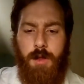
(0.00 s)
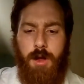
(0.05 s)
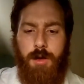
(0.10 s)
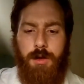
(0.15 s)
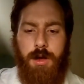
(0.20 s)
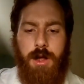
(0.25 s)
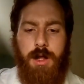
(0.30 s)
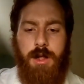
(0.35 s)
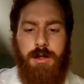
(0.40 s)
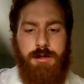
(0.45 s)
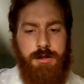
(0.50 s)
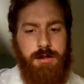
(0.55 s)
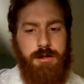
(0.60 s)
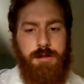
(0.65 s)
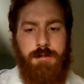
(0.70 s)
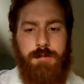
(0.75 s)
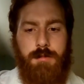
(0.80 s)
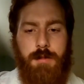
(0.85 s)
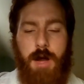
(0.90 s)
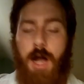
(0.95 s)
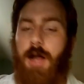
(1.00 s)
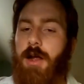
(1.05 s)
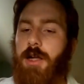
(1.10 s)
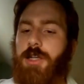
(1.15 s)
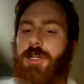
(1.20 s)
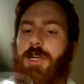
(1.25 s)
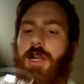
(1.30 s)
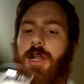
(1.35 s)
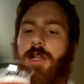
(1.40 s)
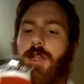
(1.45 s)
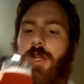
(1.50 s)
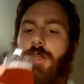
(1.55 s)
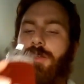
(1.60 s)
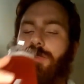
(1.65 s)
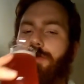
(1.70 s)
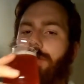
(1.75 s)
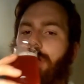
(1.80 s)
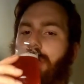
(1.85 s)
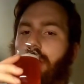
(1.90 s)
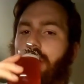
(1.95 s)
Okay, I actually like that.
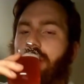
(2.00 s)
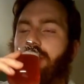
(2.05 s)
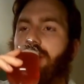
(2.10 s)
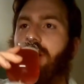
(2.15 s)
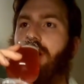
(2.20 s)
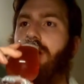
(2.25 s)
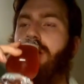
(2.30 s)
It's really nice.